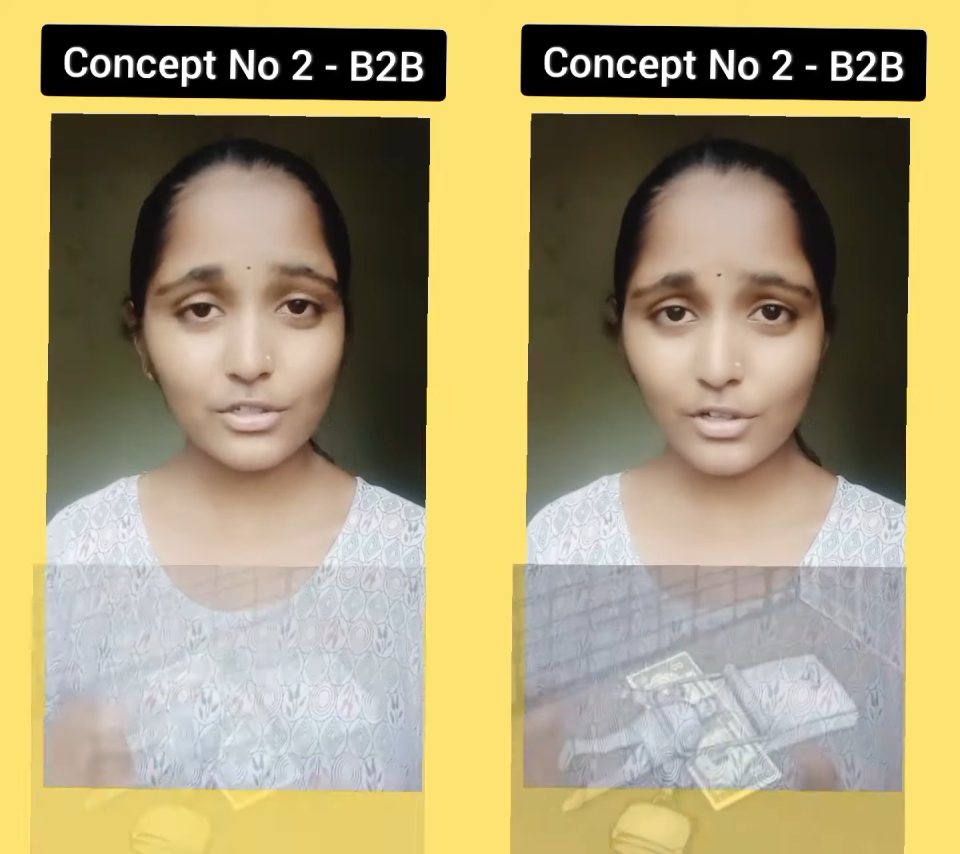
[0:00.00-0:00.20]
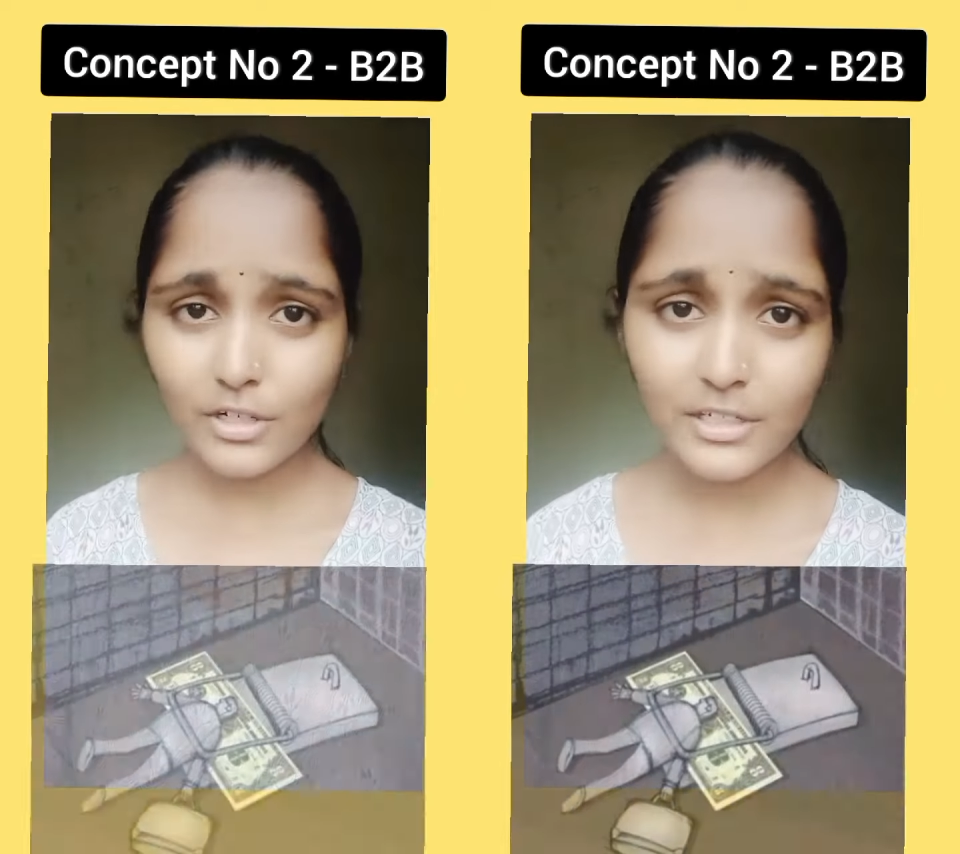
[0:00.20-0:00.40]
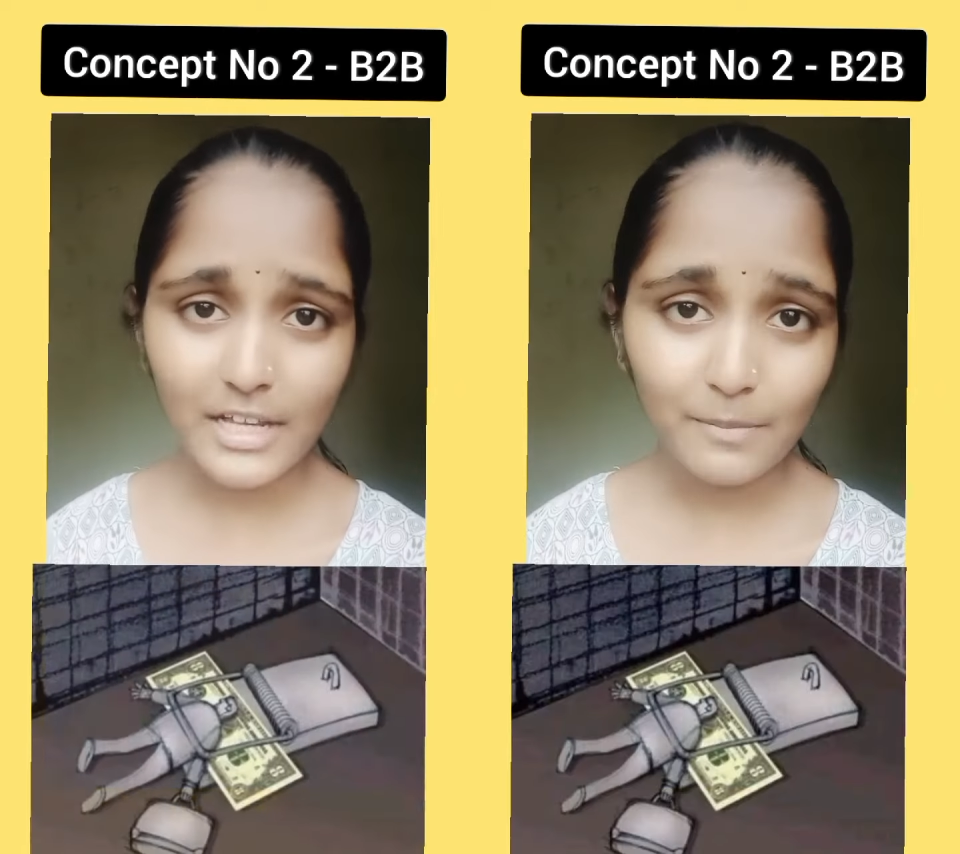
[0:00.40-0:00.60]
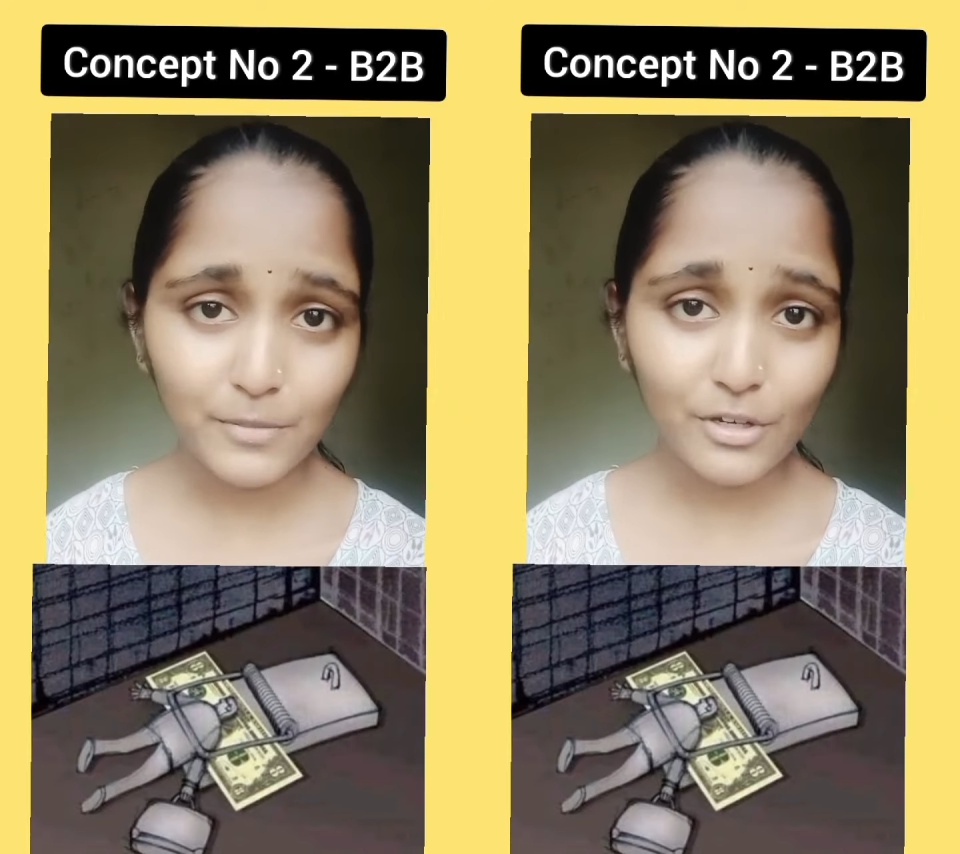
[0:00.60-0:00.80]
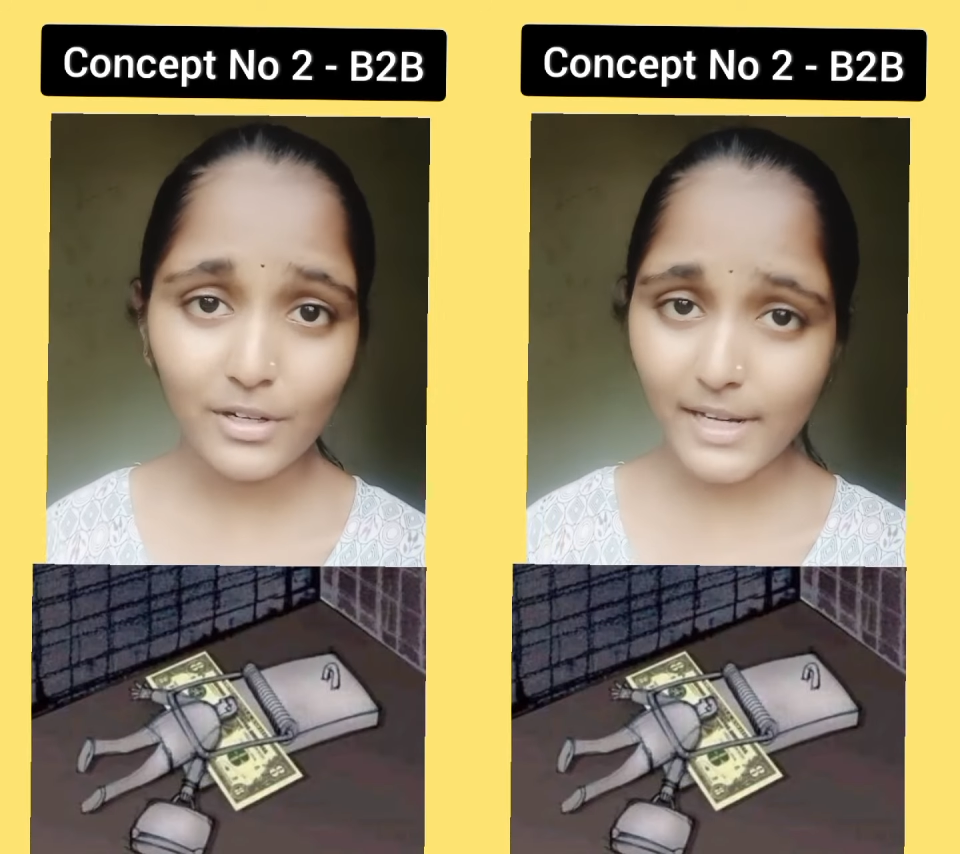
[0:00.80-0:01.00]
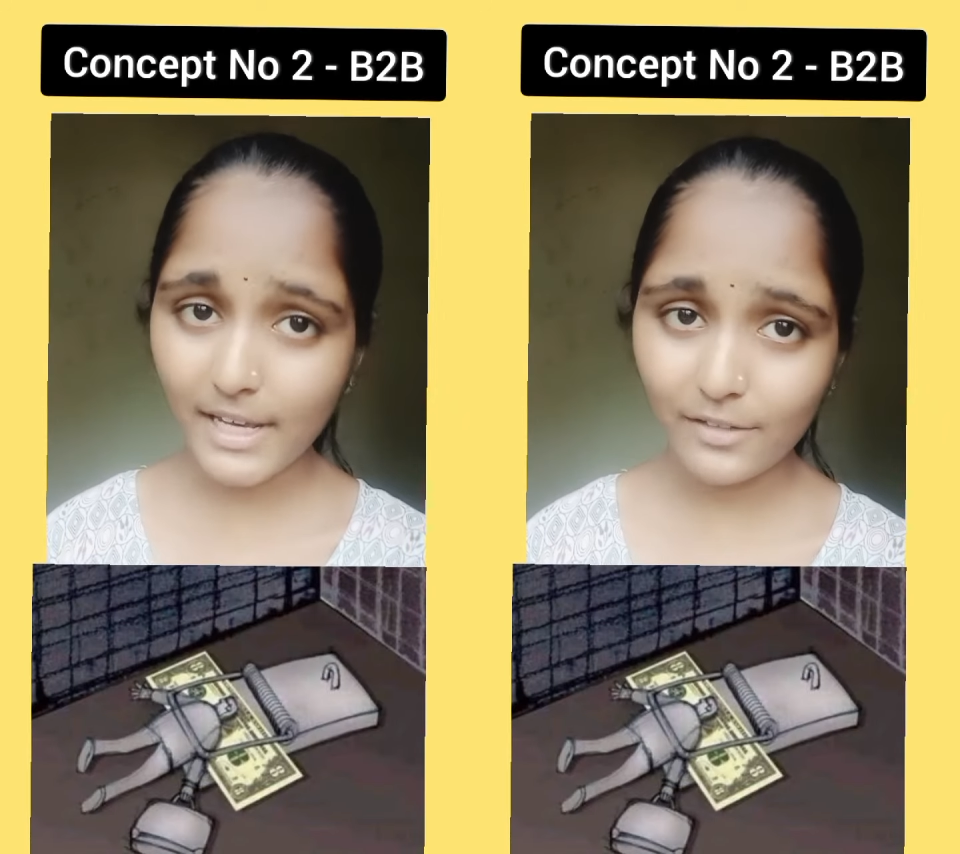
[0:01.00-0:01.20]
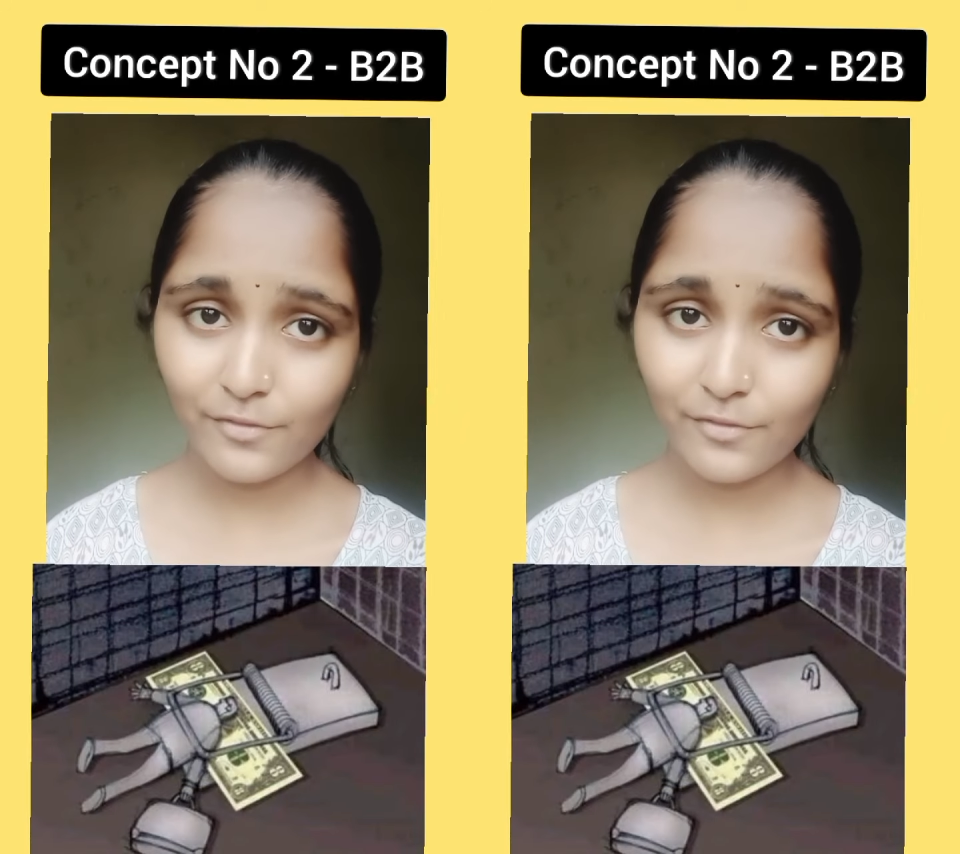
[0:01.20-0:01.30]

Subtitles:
not trap your life